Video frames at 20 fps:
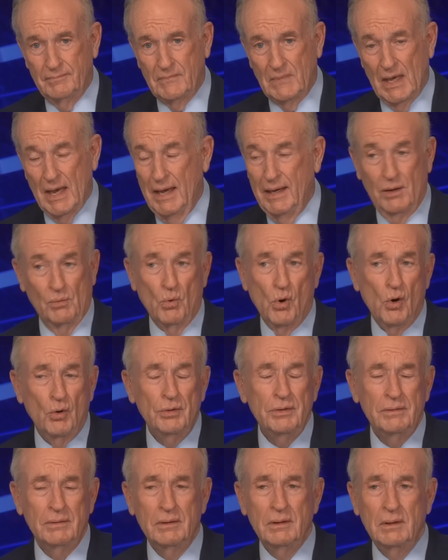Okay, he
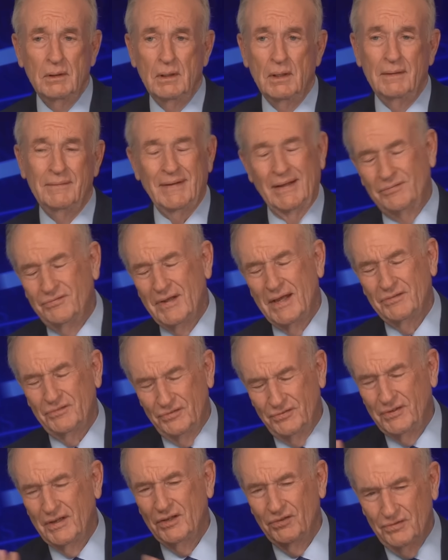won't. That's not
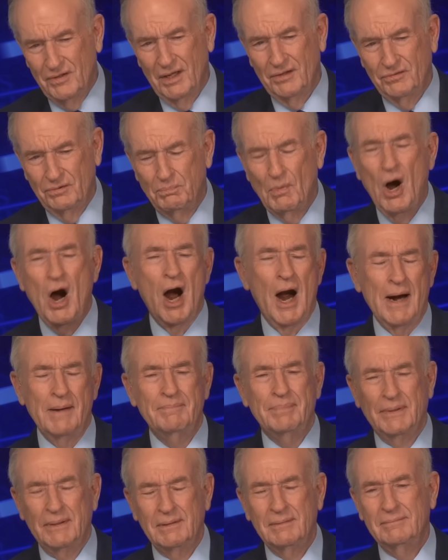to say he's not
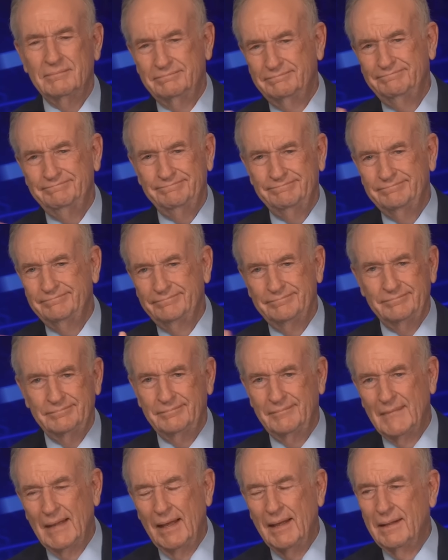smart, but
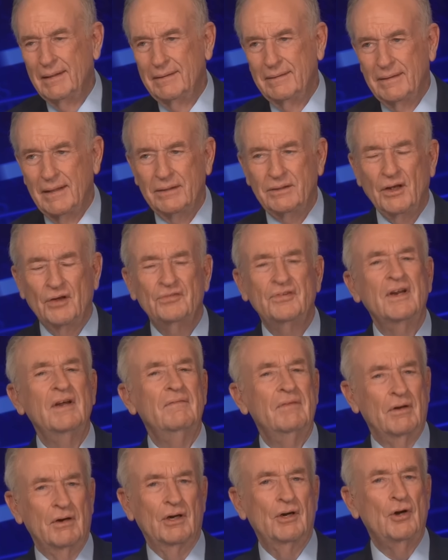that doesn't
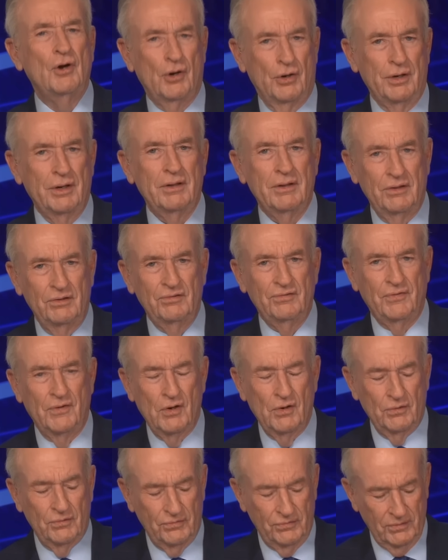even occur to these
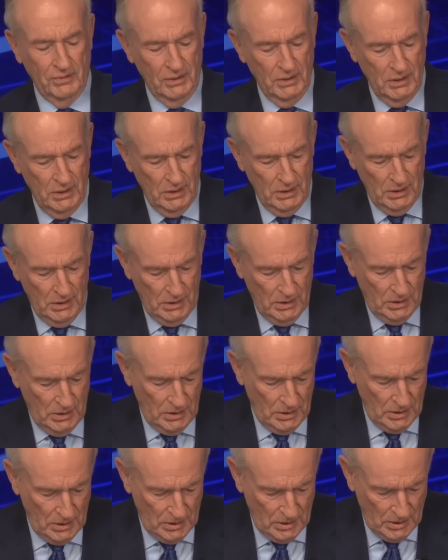folks.
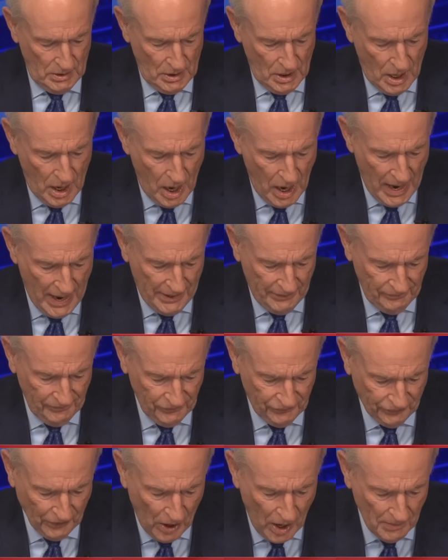All right,
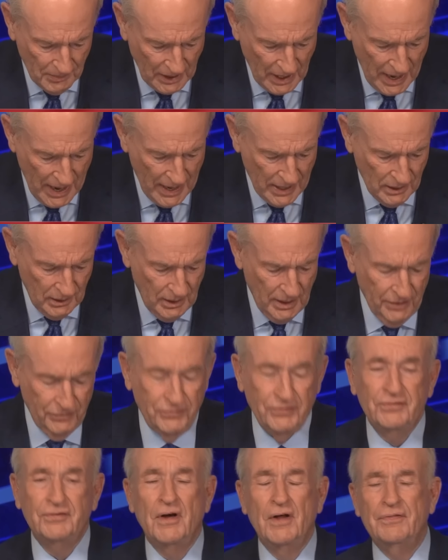so I'm going to
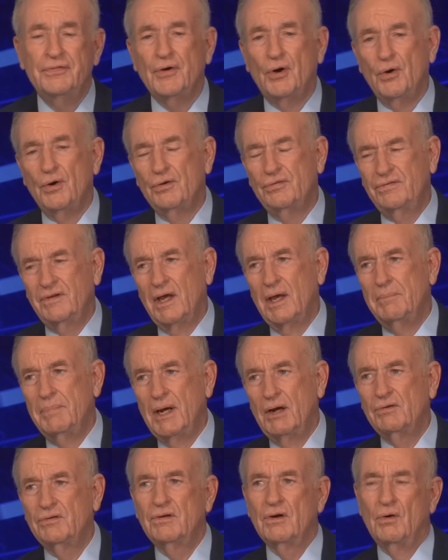analyze this on Thursday.
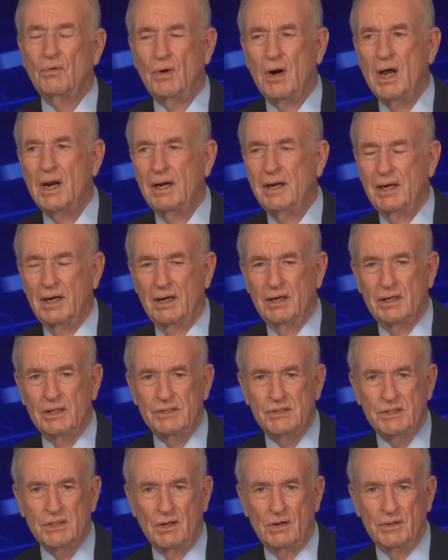Baier's going to run it on
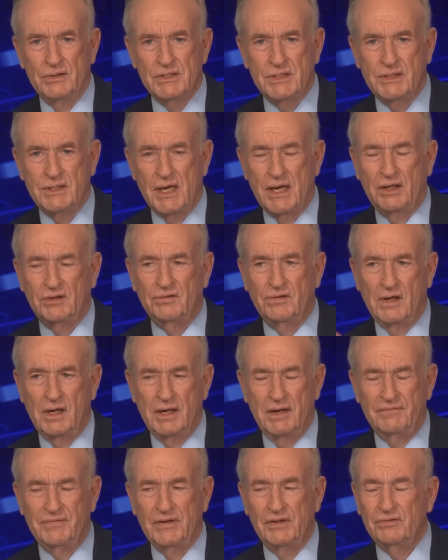a show at 6
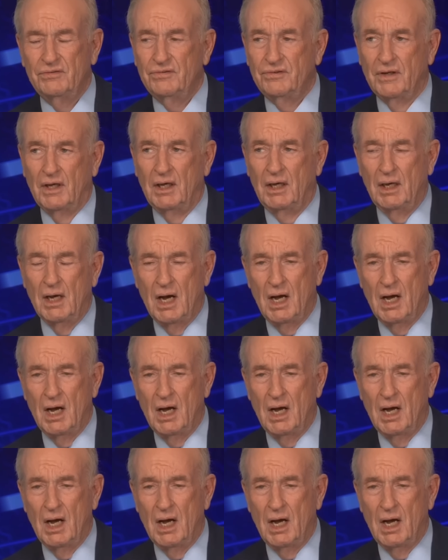on FNC.